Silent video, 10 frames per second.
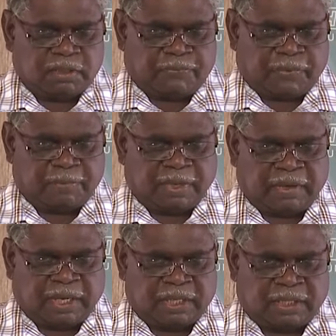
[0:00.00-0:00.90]
from
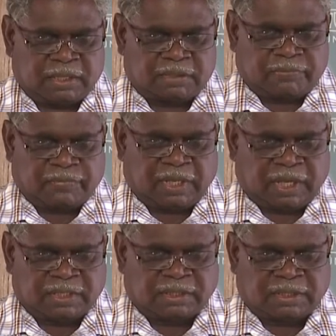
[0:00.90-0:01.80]
our elders,
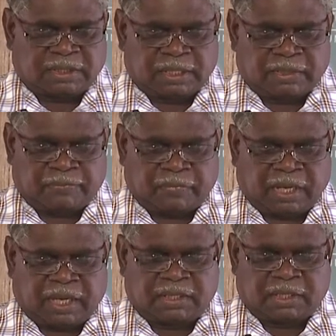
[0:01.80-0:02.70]
ancestors,
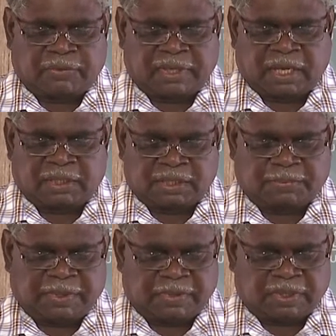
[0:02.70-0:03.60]
and the creator
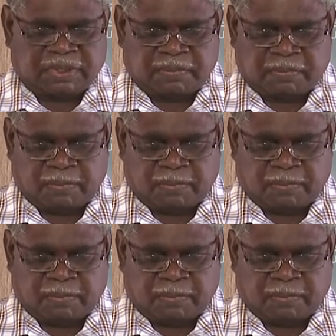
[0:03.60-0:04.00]
spirits.